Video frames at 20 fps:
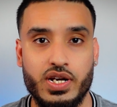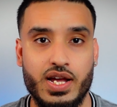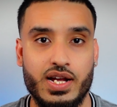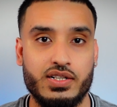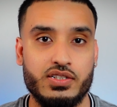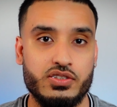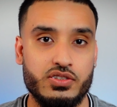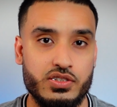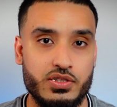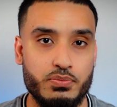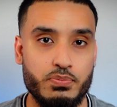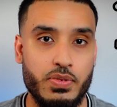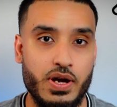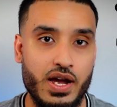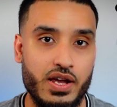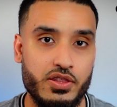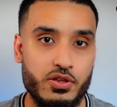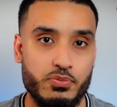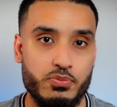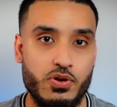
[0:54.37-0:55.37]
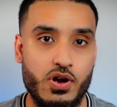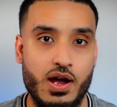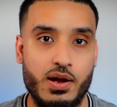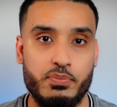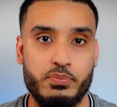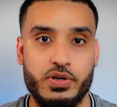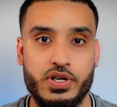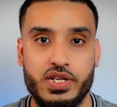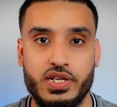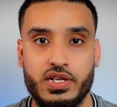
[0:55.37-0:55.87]
actually buy the
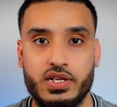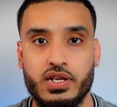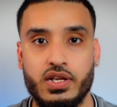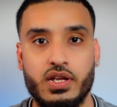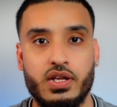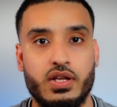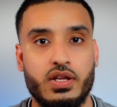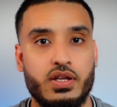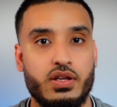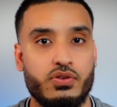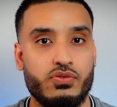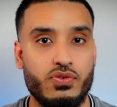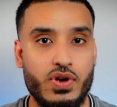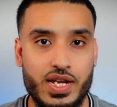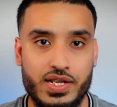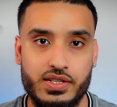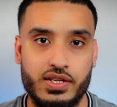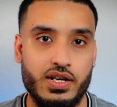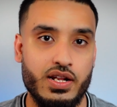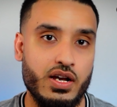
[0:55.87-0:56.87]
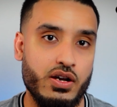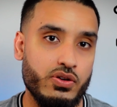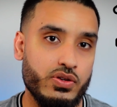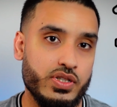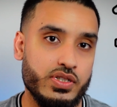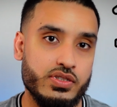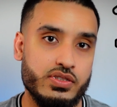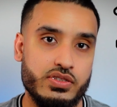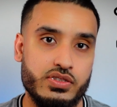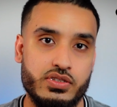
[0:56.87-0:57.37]
property, rent it out,
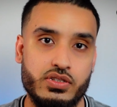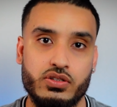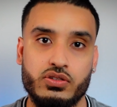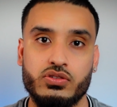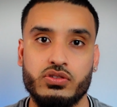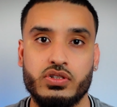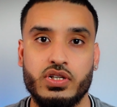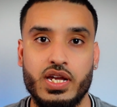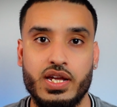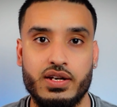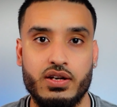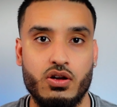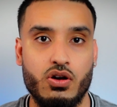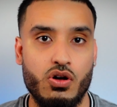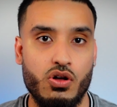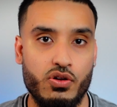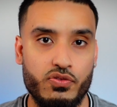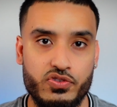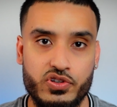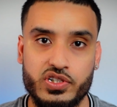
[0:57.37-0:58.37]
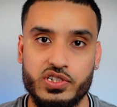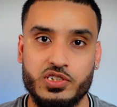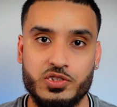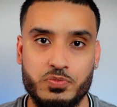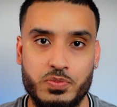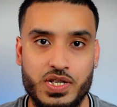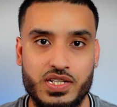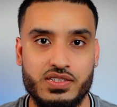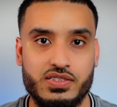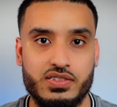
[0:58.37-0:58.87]
and still get all of your
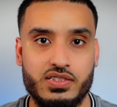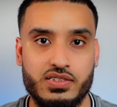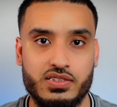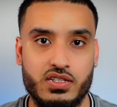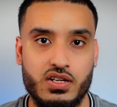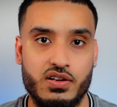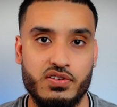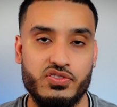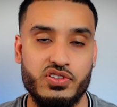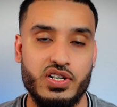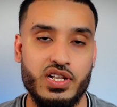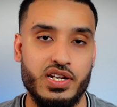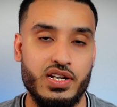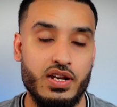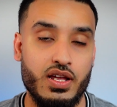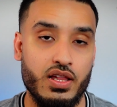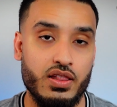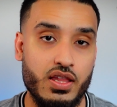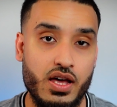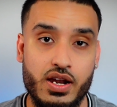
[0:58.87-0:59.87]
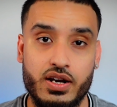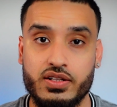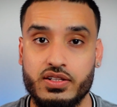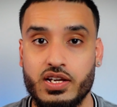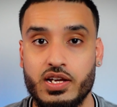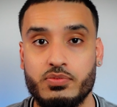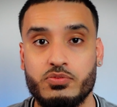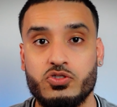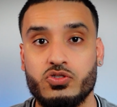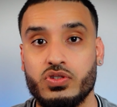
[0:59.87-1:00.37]
expenses covered. And a lot of
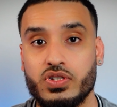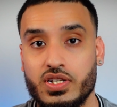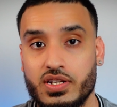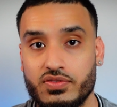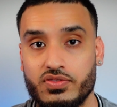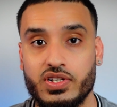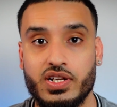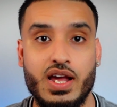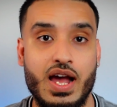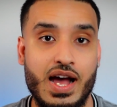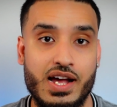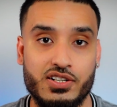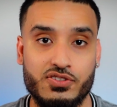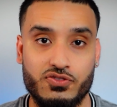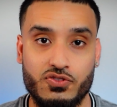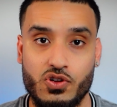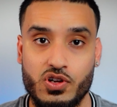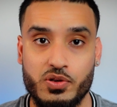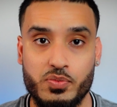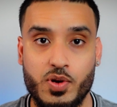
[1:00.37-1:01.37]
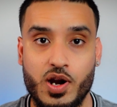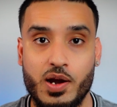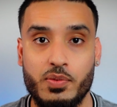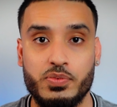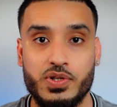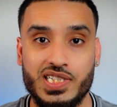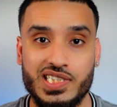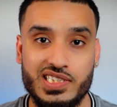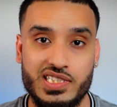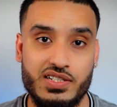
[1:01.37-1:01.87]
times you can even cash flow on
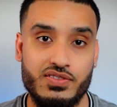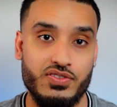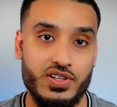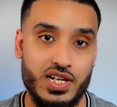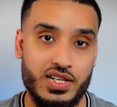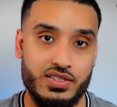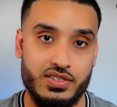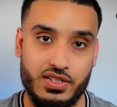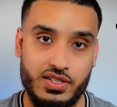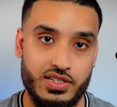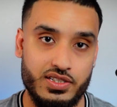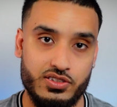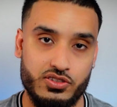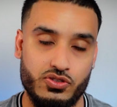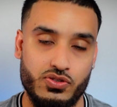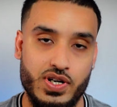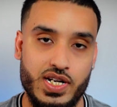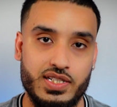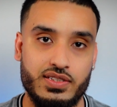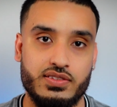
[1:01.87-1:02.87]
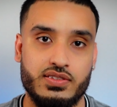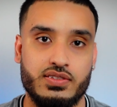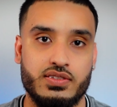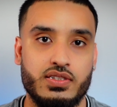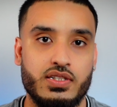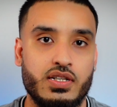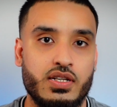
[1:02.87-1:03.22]
properties even at today's rates.